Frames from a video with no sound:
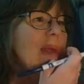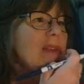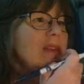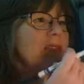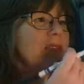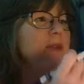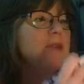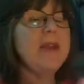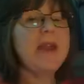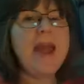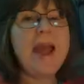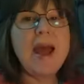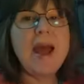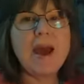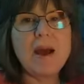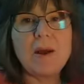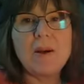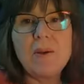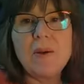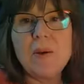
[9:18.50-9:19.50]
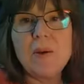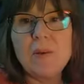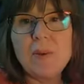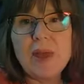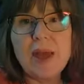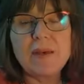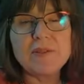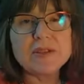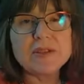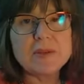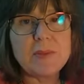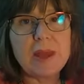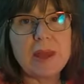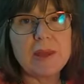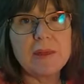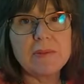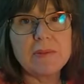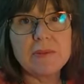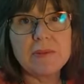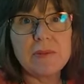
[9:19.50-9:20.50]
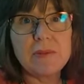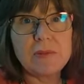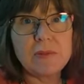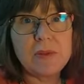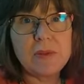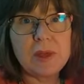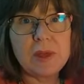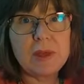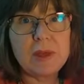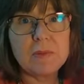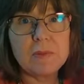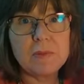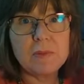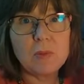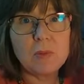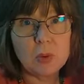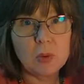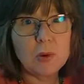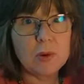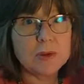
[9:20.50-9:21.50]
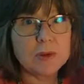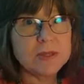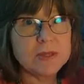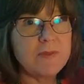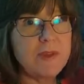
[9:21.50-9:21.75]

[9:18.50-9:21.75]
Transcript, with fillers: So now we have to make the unicorn's